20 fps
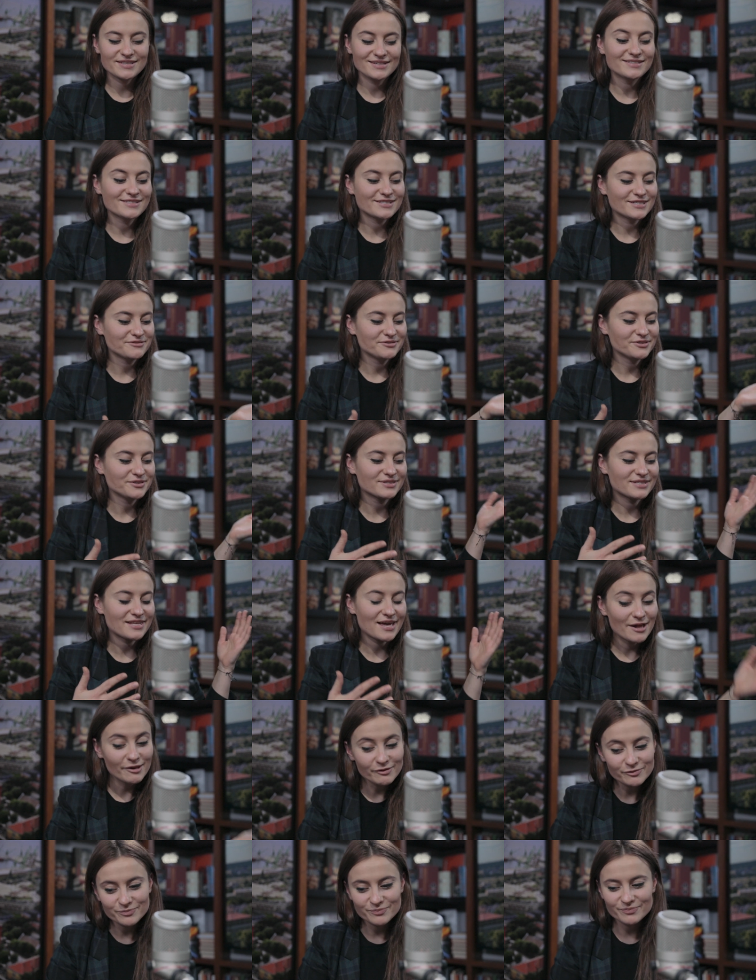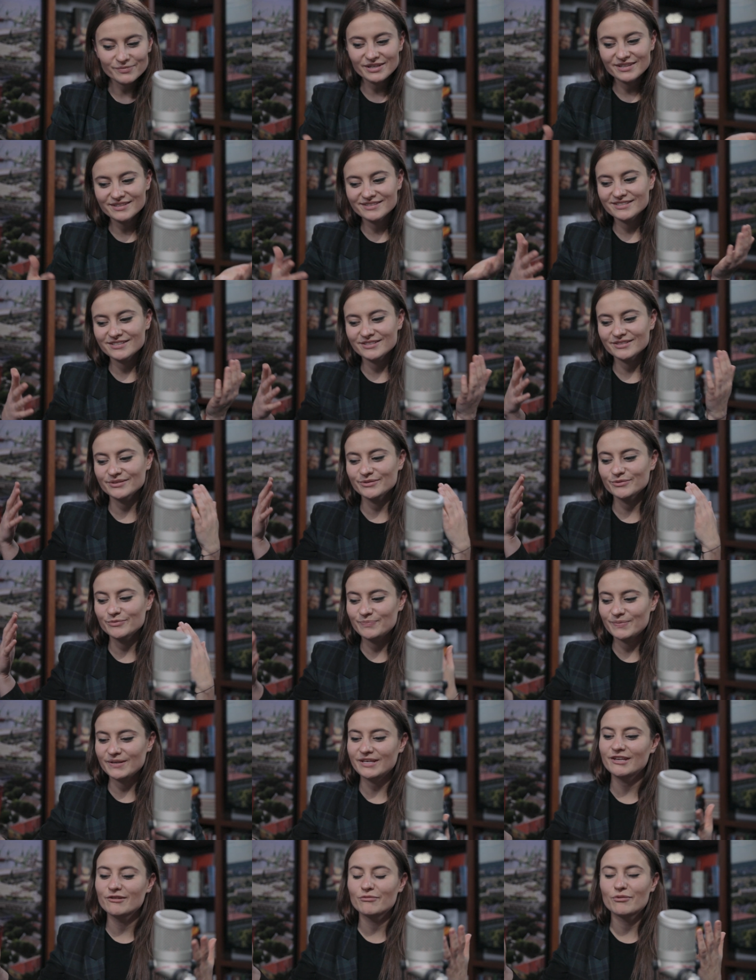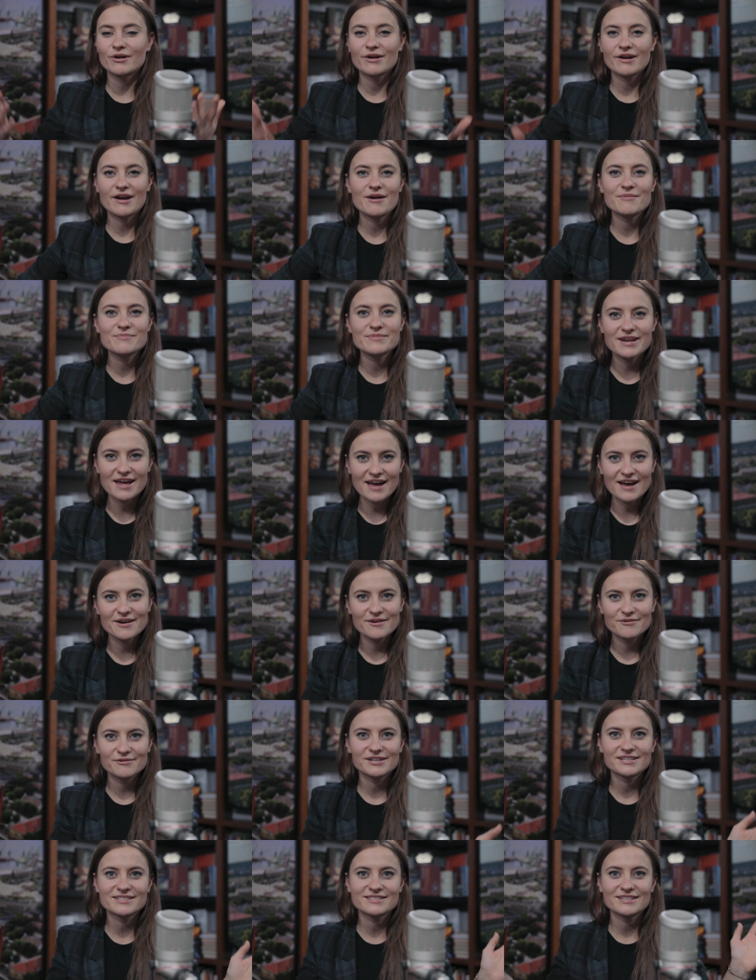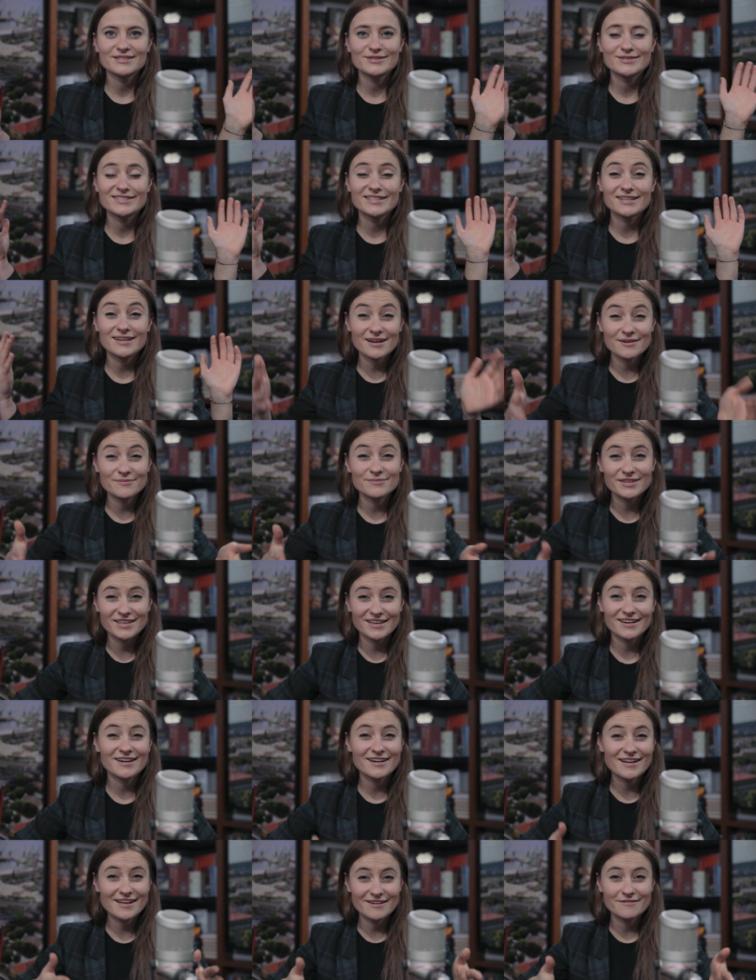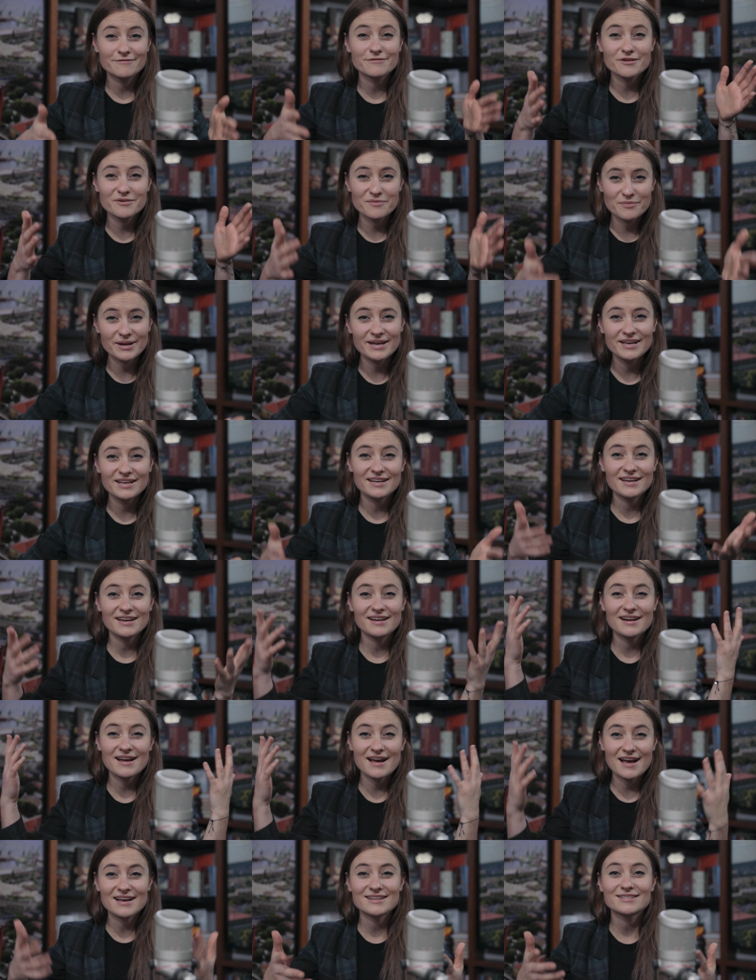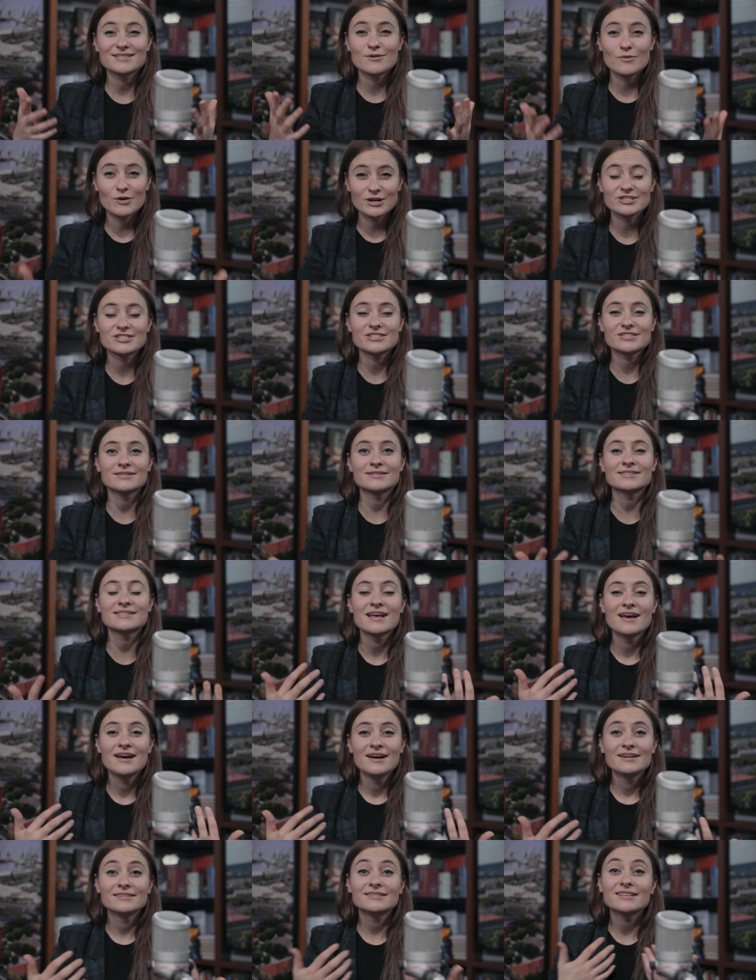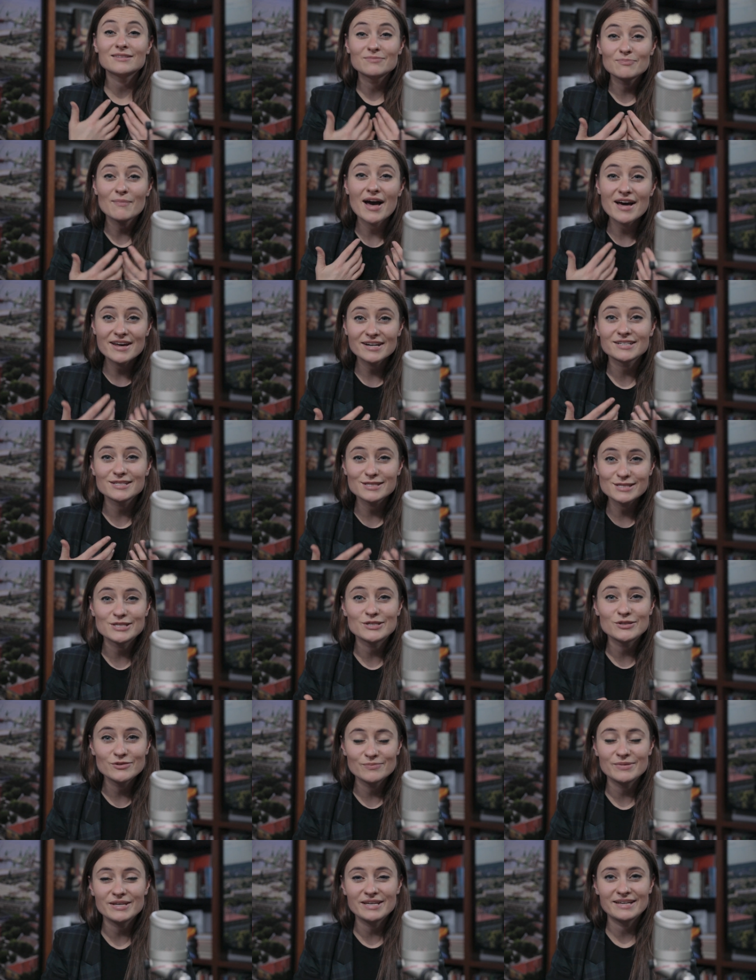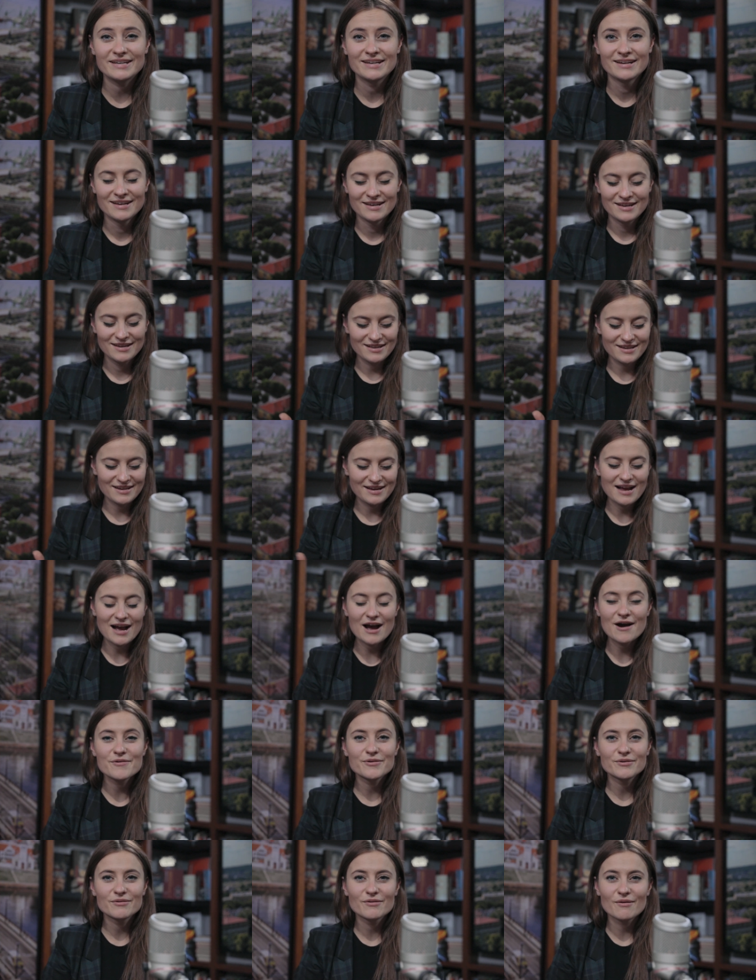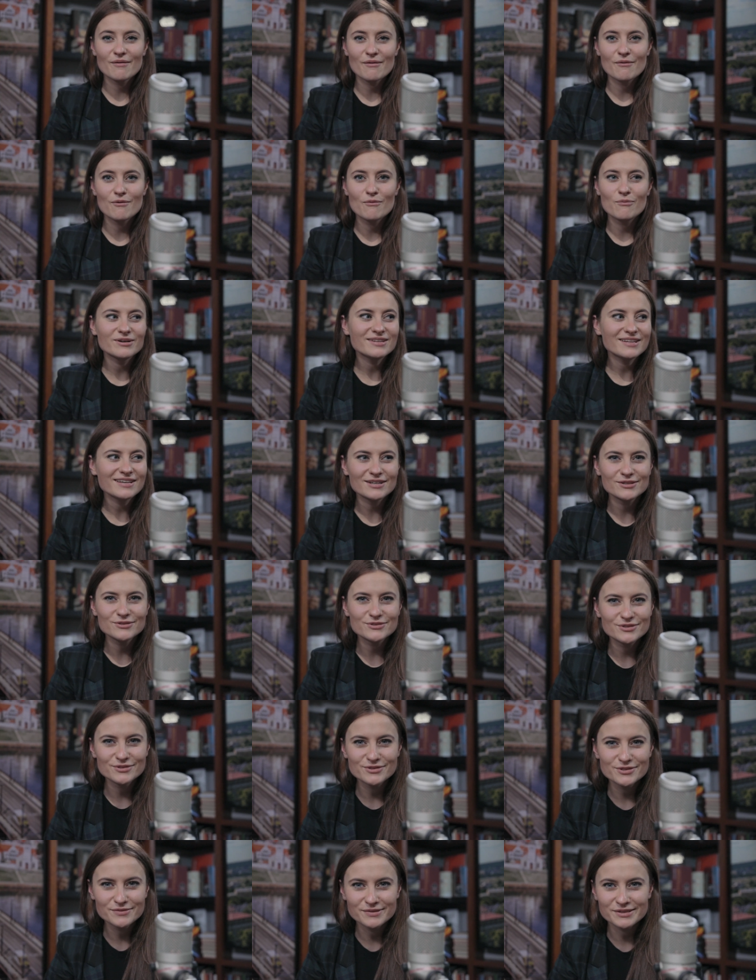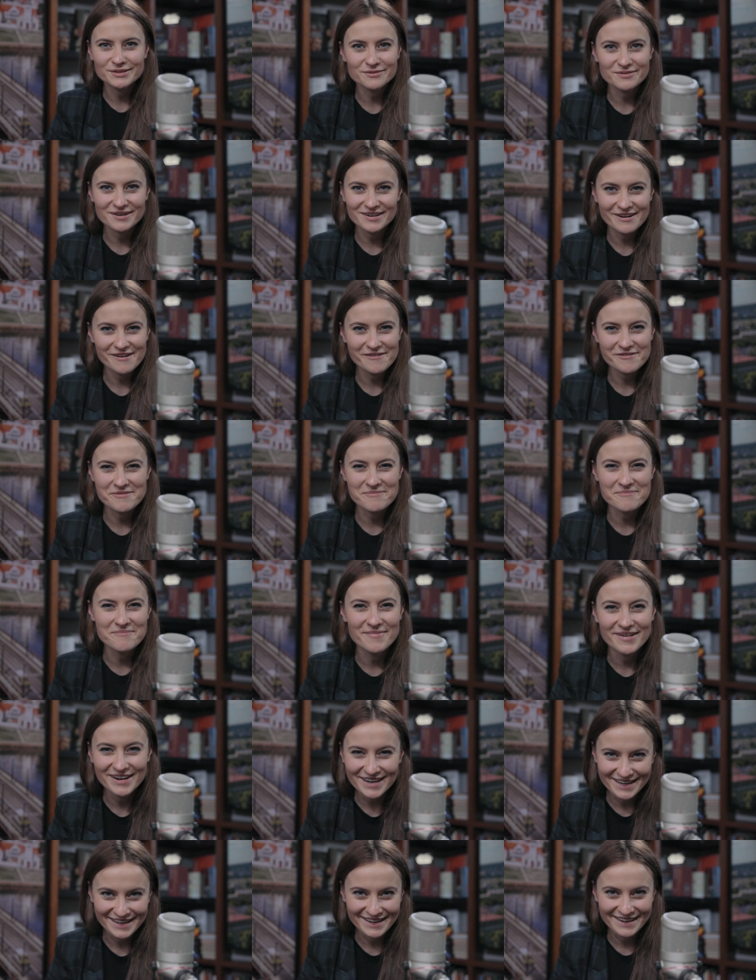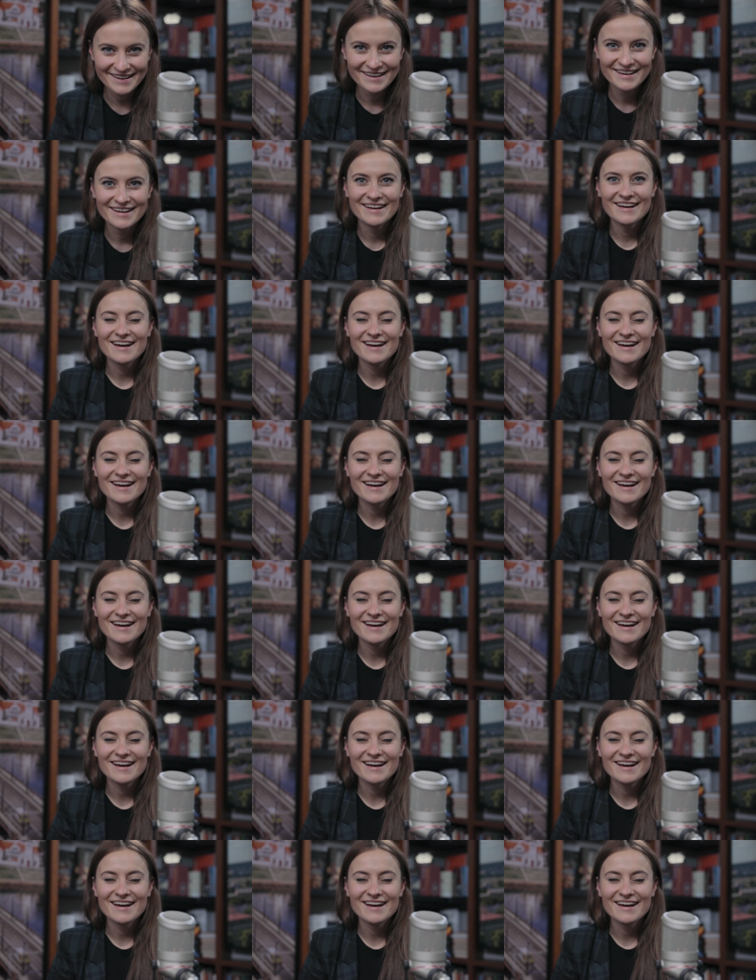interviews helped me to be where I am now, because I used to come here every week and ask questions that matter to me. Like how you grow, what the hell do you do when you run out of money?